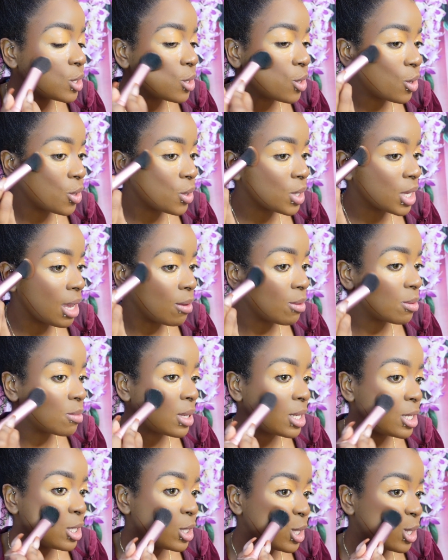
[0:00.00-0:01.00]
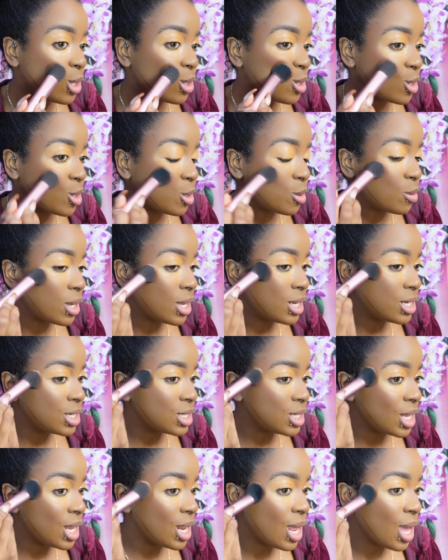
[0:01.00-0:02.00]
girl came in my DM and she
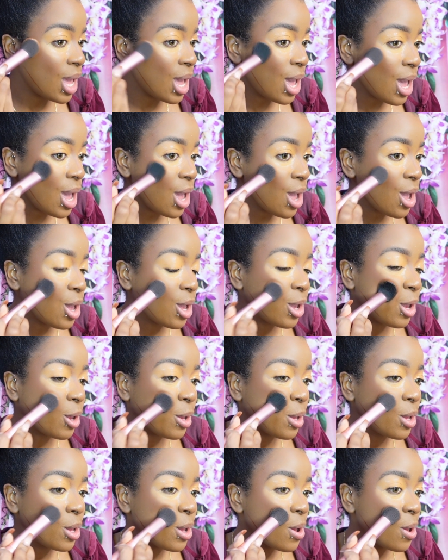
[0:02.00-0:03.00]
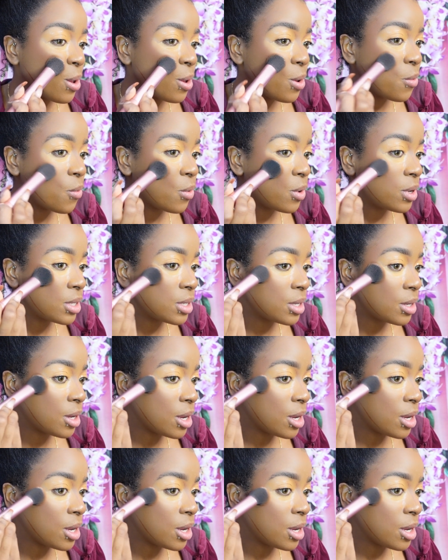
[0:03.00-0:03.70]
said, hey, you want